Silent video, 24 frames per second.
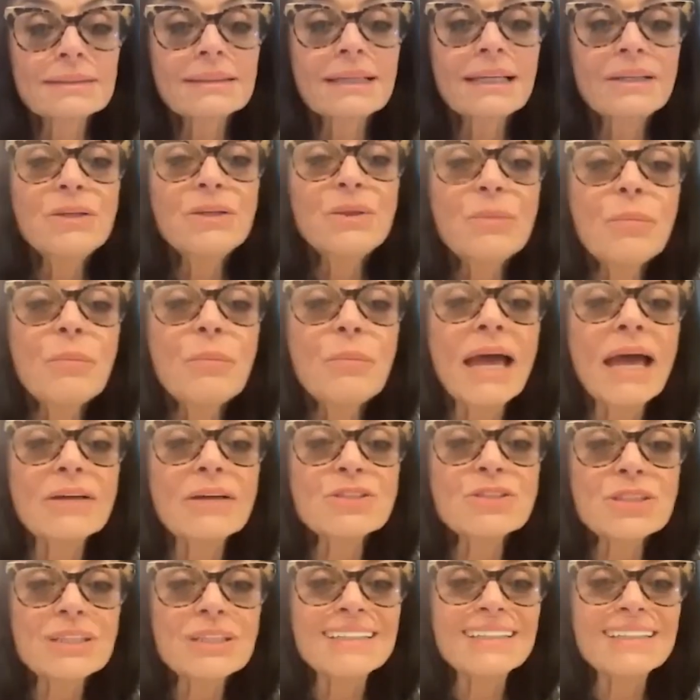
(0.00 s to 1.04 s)
Can you
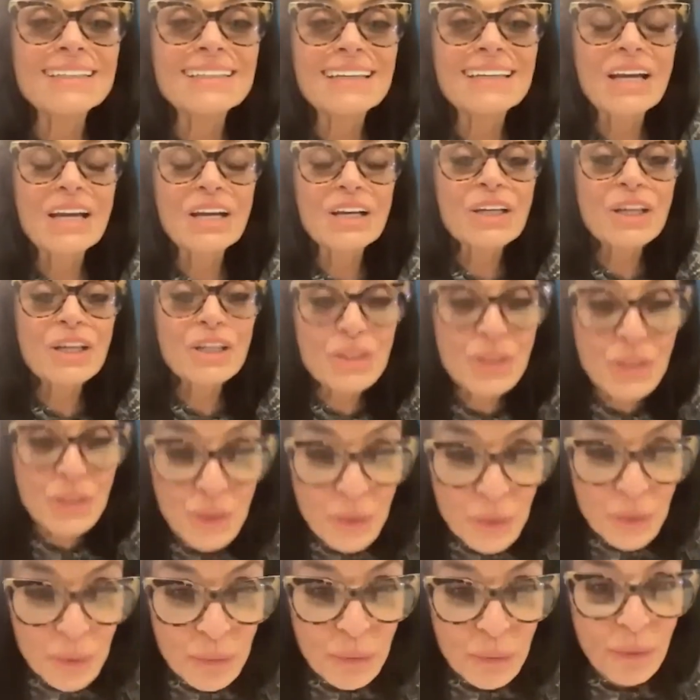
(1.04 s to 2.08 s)
imagine? Can
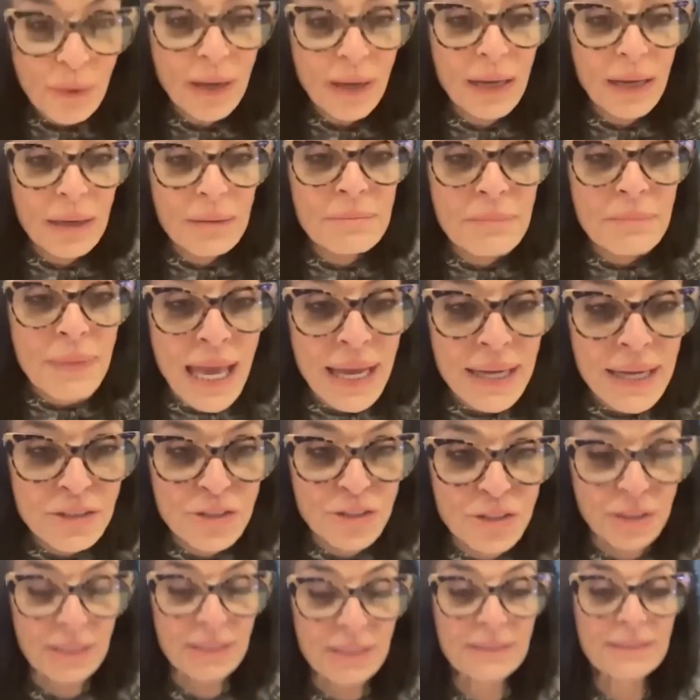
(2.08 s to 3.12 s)
you
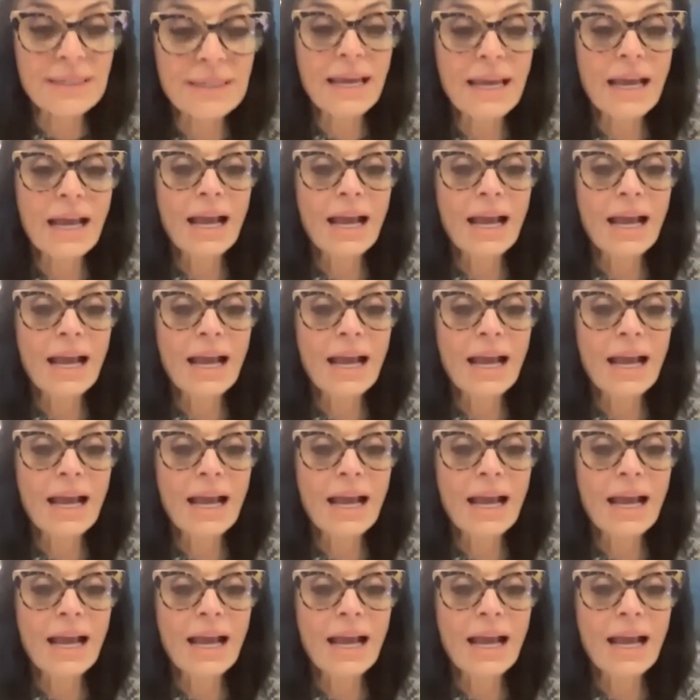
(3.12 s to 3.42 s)
imagine?